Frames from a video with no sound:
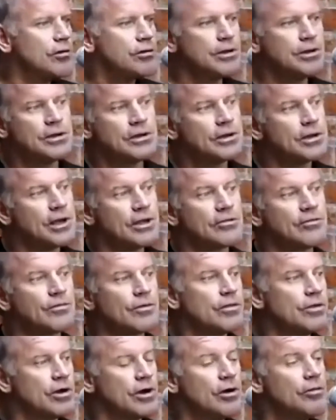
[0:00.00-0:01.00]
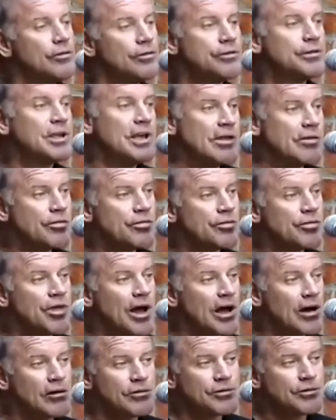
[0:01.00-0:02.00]
You don't need to test for the other
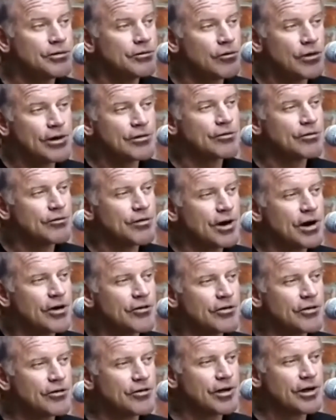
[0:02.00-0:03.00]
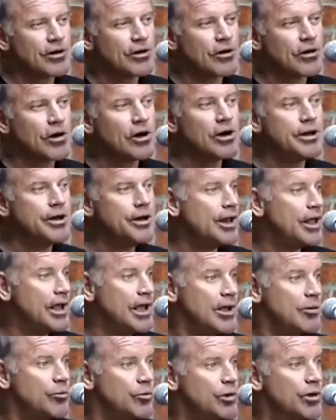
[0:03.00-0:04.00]
10,000 retroviruses that are
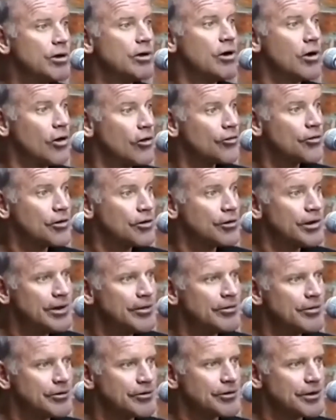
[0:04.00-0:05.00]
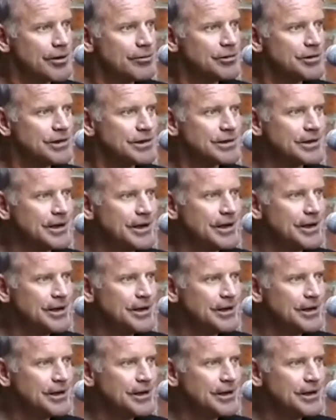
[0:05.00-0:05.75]
unnamed also in the subject.